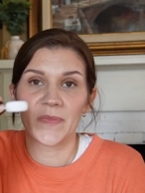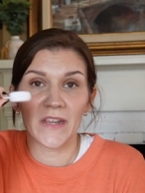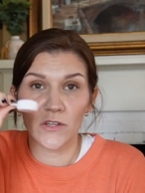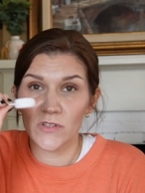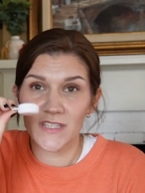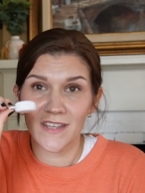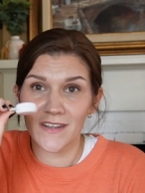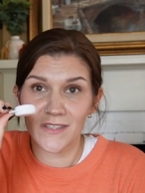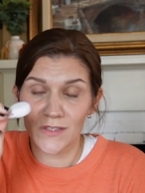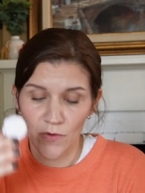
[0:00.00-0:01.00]
And you just let
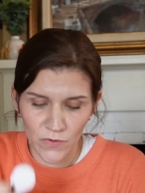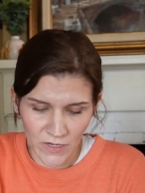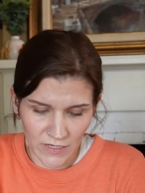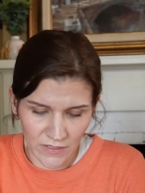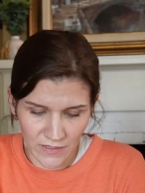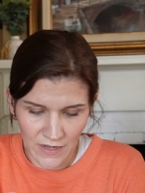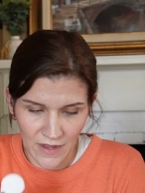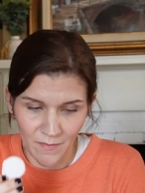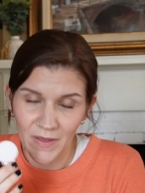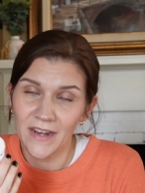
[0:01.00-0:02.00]
it soak
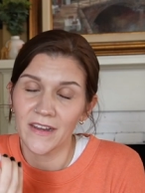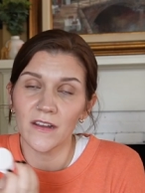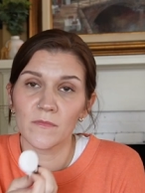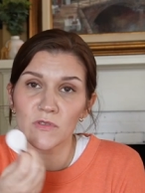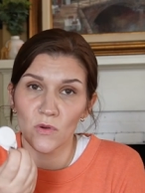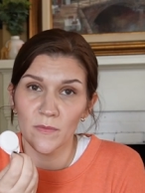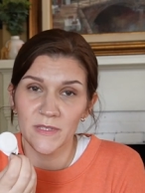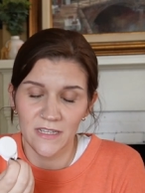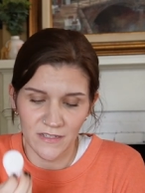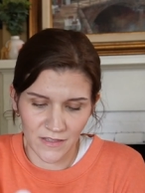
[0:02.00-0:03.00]
um, and it absorbs
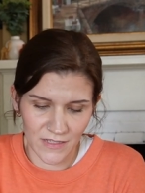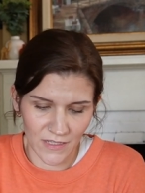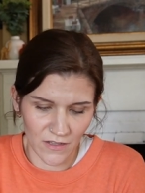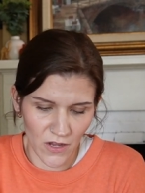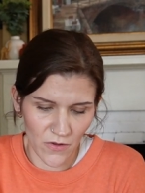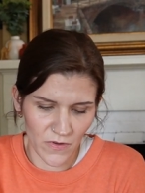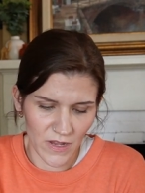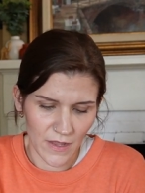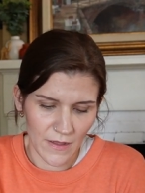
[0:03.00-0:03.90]
into the silicone